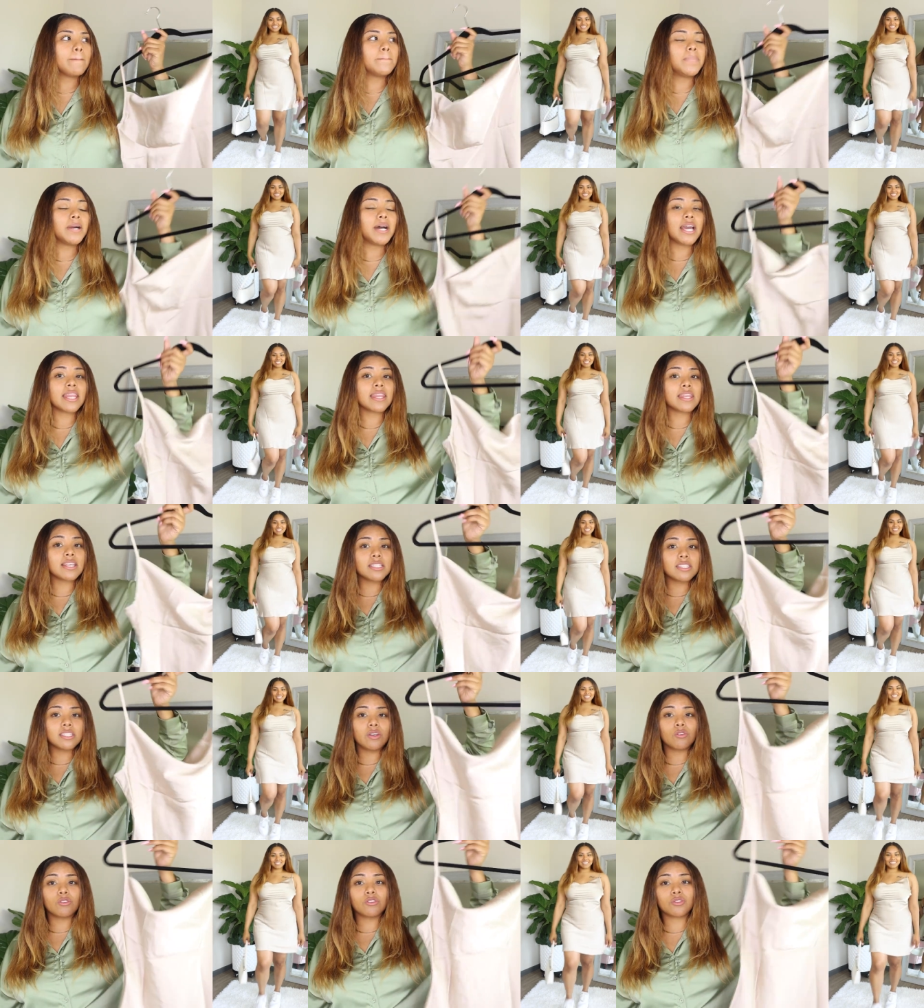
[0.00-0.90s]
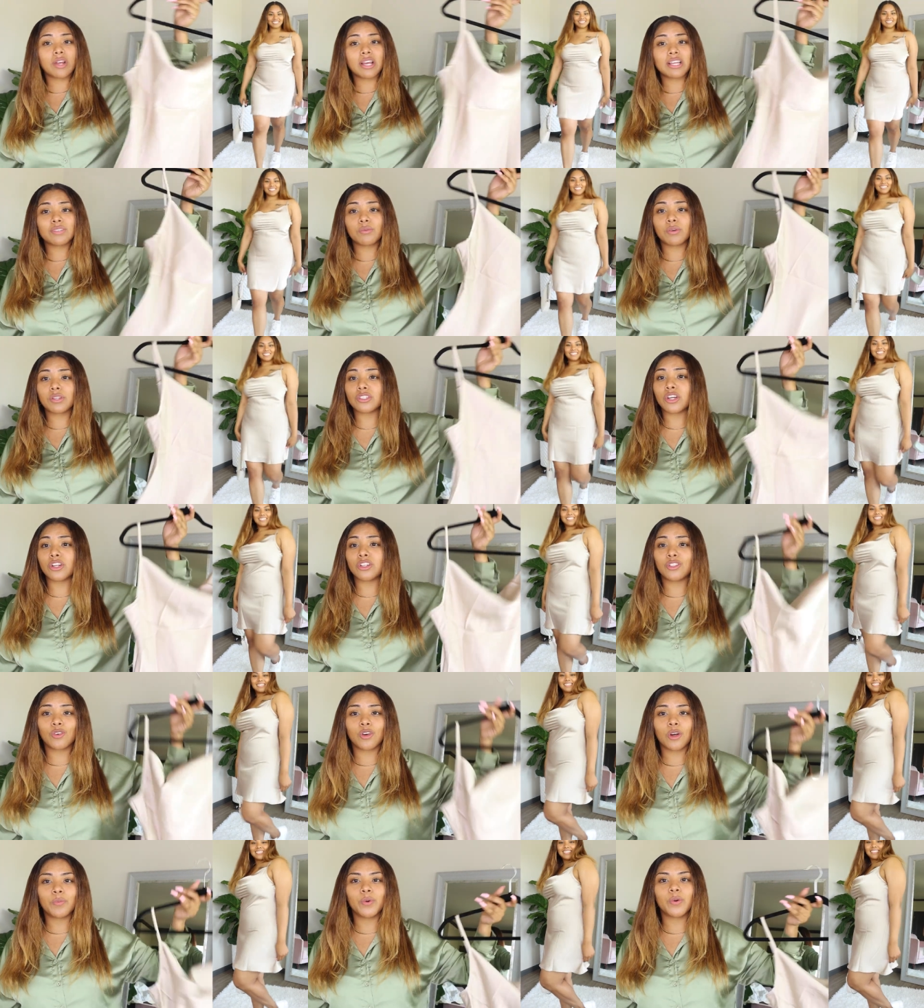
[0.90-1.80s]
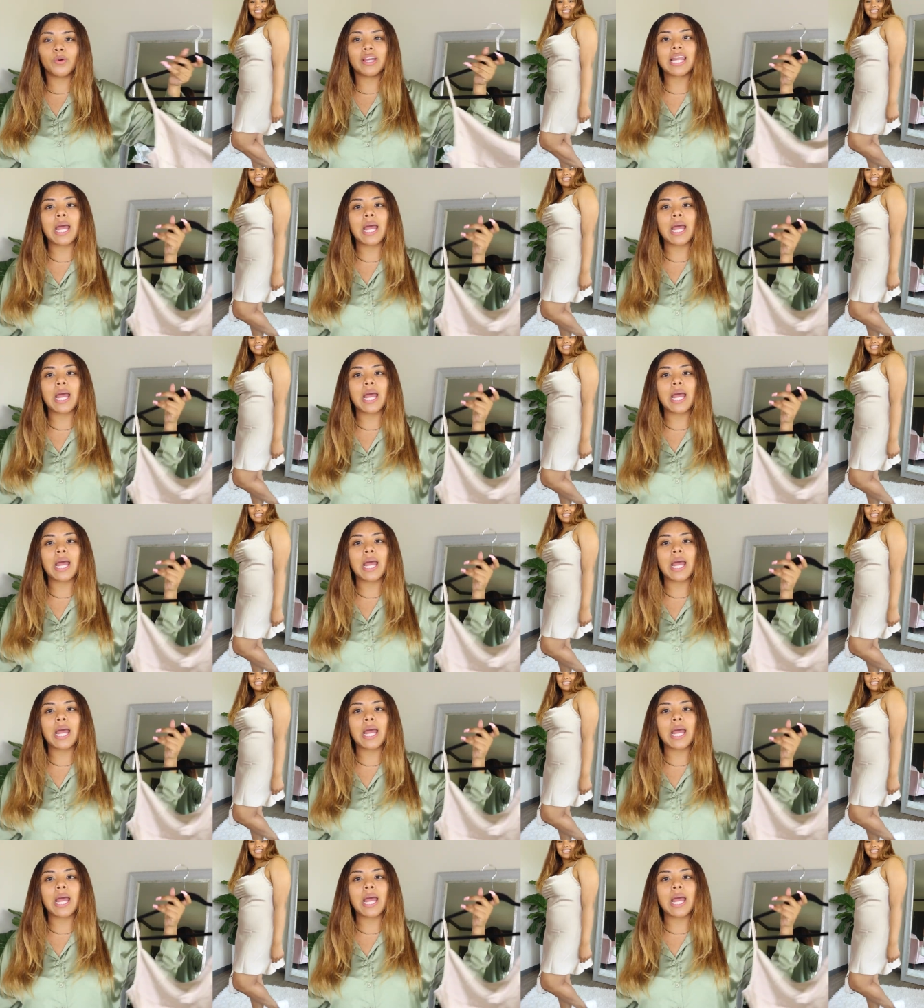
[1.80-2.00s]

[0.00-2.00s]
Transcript: But this silk dress was adorable,